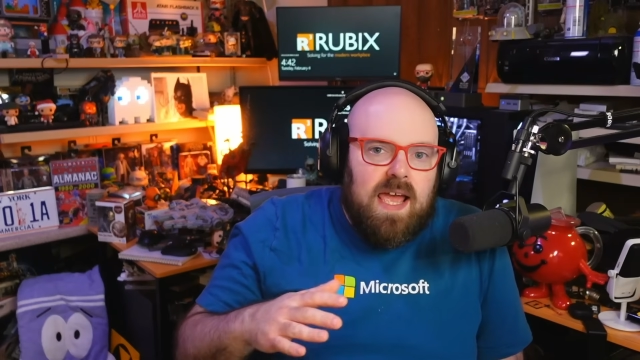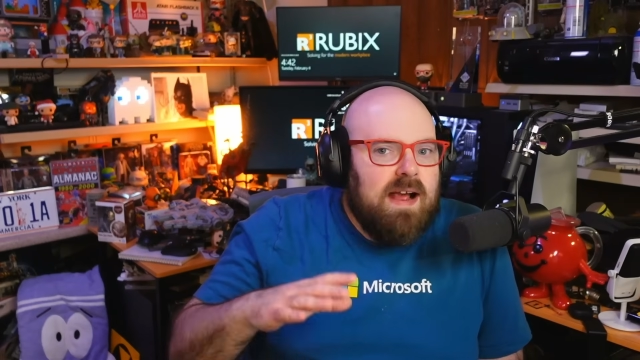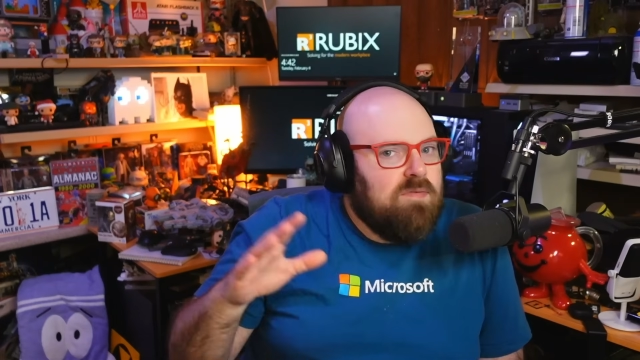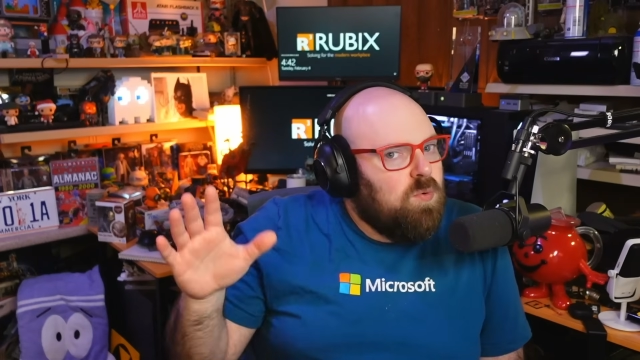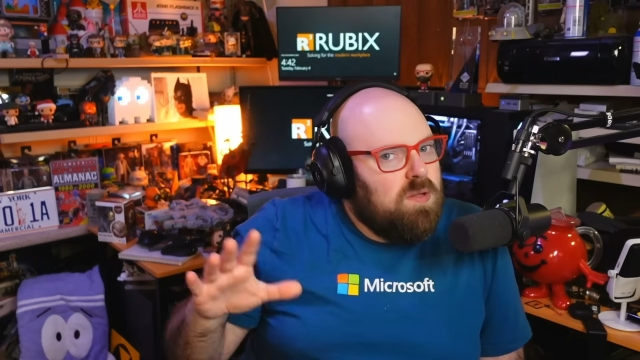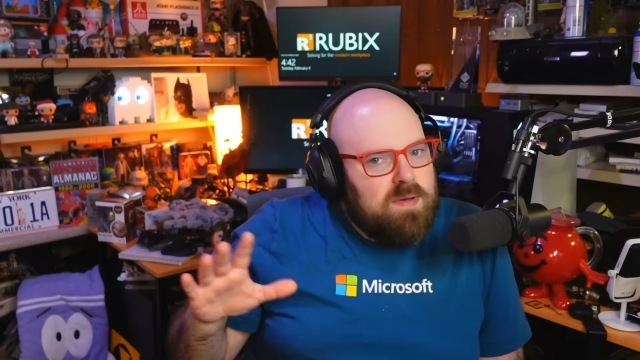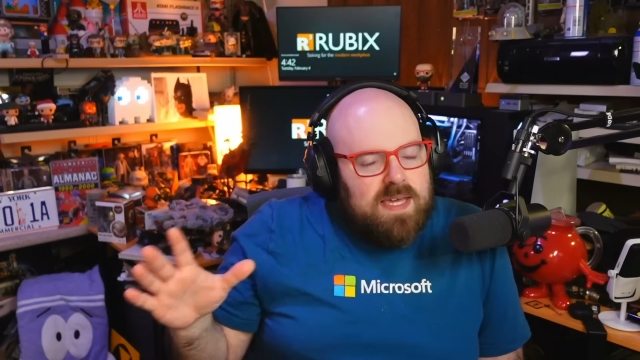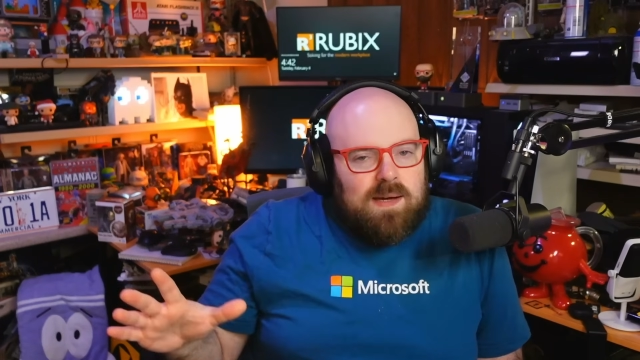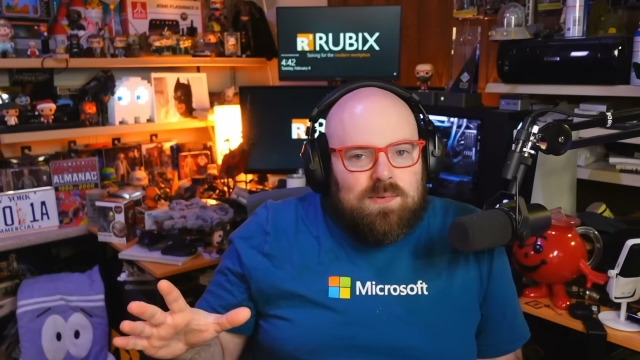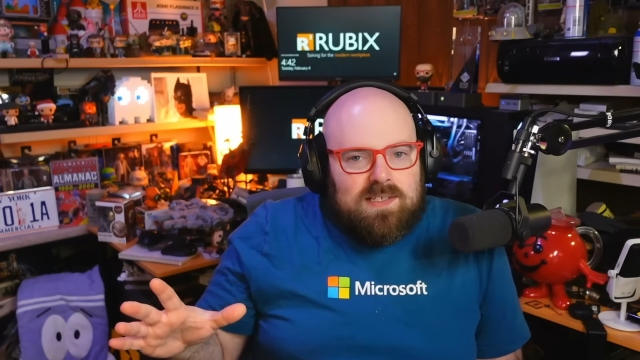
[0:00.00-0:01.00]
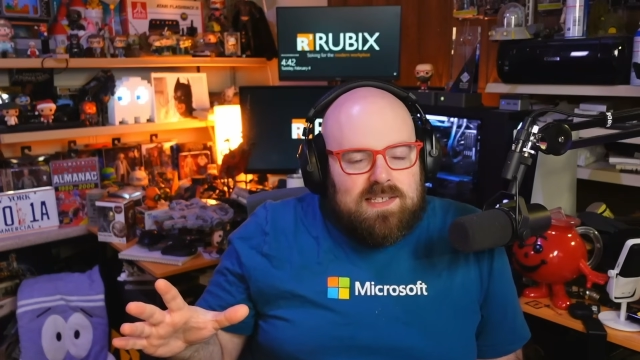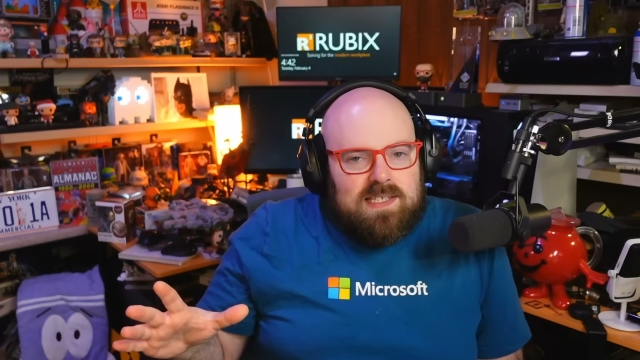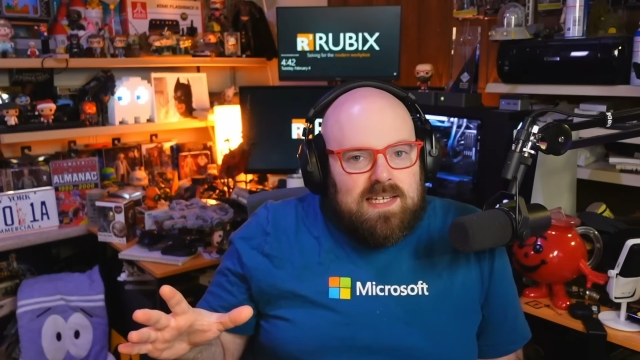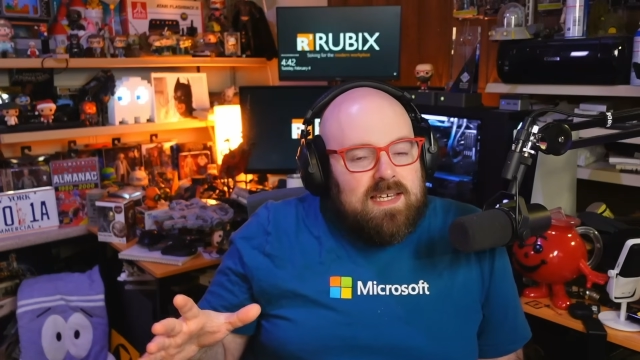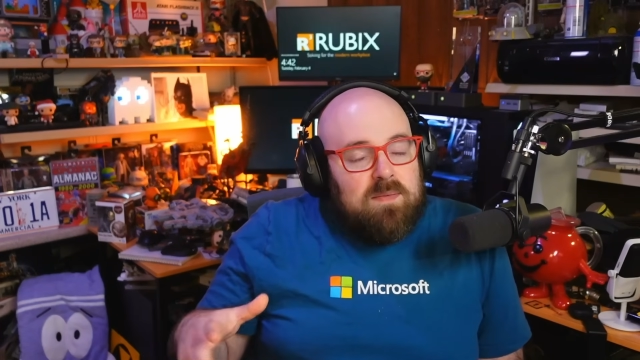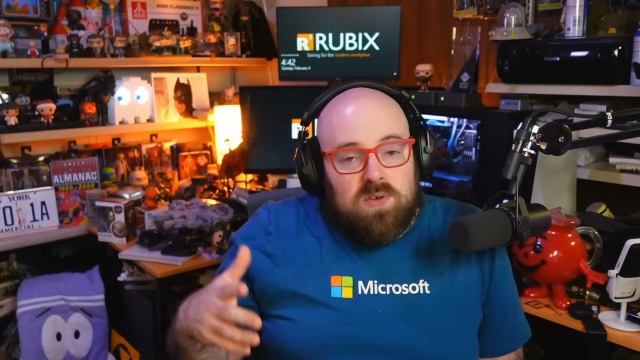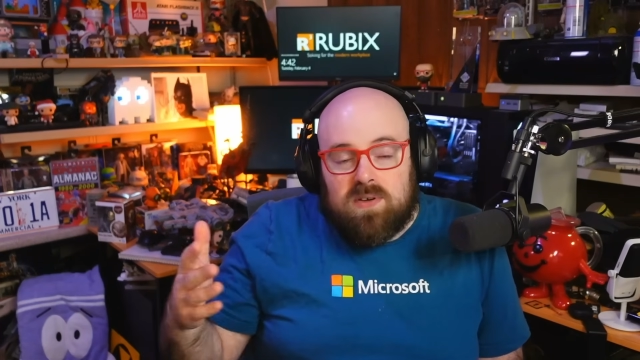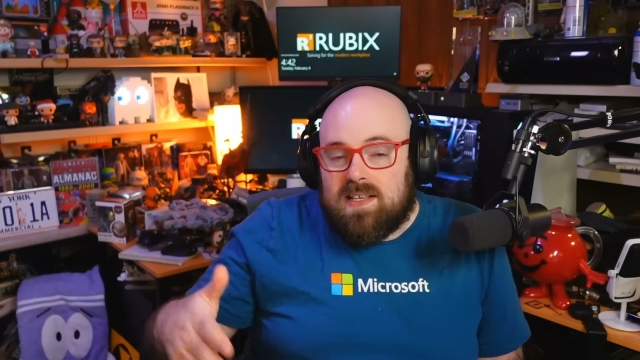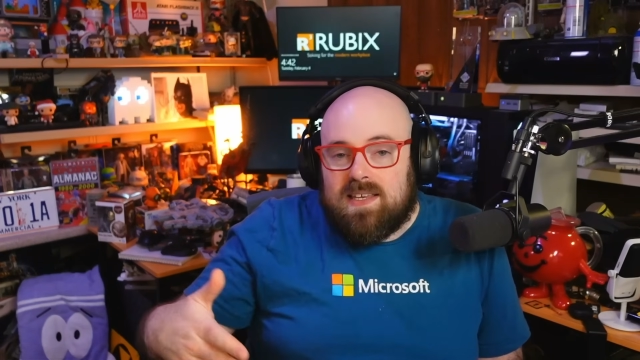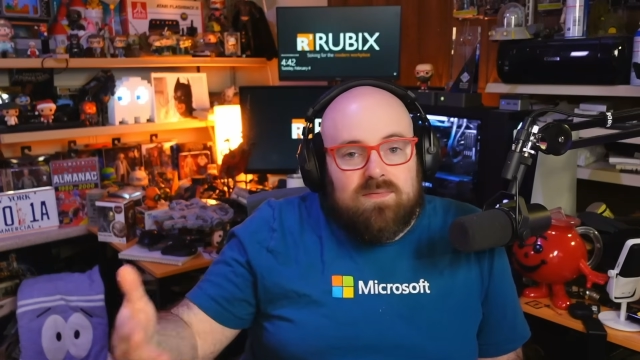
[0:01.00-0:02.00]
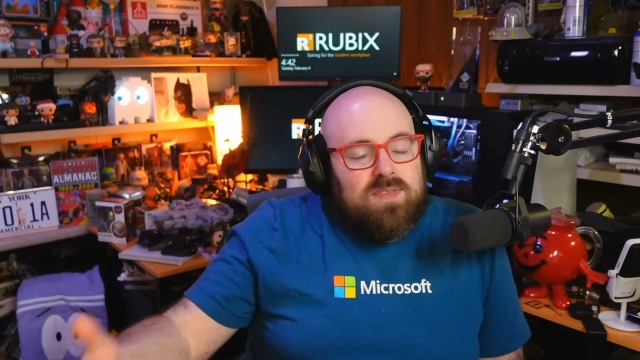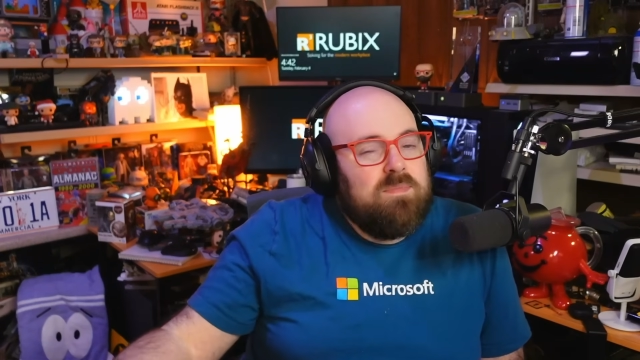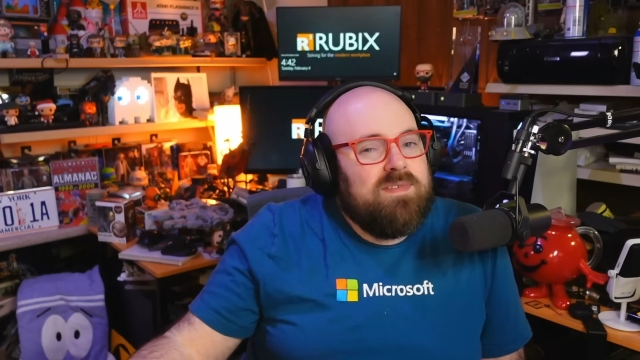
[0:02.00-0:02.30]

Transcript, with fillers: everyone being able to see them, you can give them